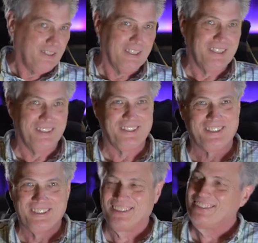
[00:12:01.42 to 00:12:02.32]
right?
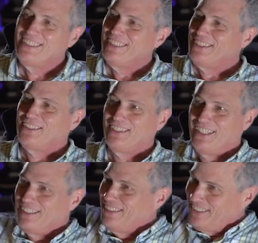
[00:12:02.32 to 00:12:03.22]
Turn
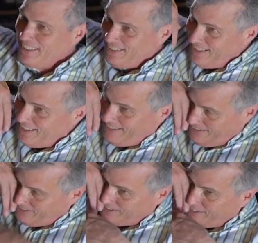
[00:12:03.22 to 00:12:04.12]
around, and there's
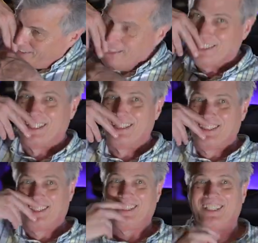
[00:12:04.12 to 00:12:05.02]
Keith, lighting
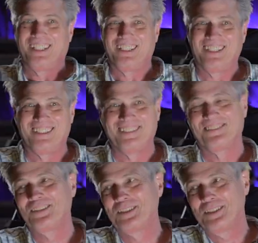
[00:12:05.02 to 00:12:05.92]
a cigarette, right?
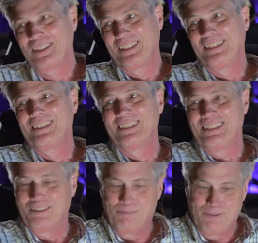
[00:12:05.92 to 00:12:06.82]

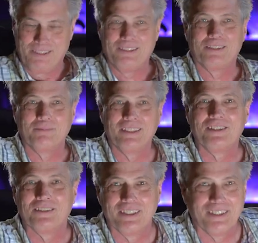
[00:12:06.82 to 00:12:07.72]
Pleased to
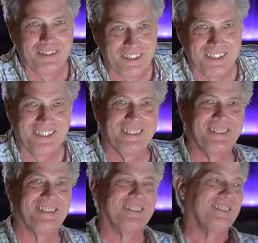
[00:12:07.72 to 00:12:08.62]
meet you, Adrian,
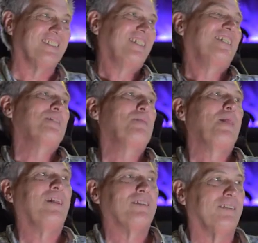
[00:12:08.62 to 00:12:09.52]
right?
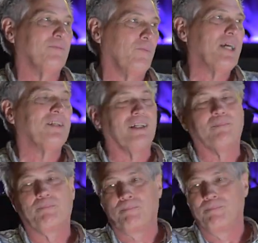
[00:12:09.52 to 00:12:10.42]
So we ended
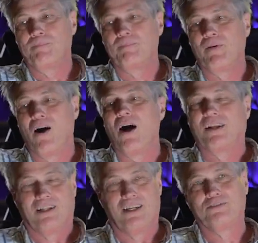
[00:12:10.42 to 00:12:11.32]
up on
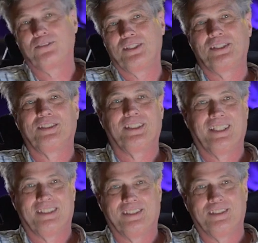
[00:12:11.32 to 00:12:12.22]
a love seat
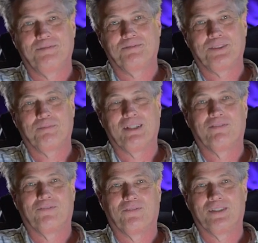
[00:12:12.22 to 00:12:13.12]
together. It's my
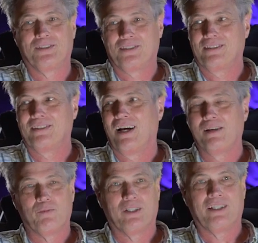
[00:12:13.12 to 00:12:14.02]
first
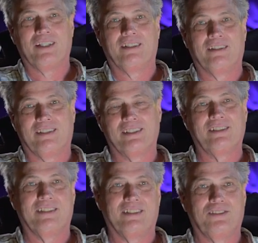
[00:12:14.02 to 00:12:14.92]
time with Keith,
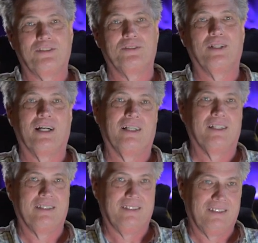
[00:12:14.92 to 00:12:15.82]
listening to our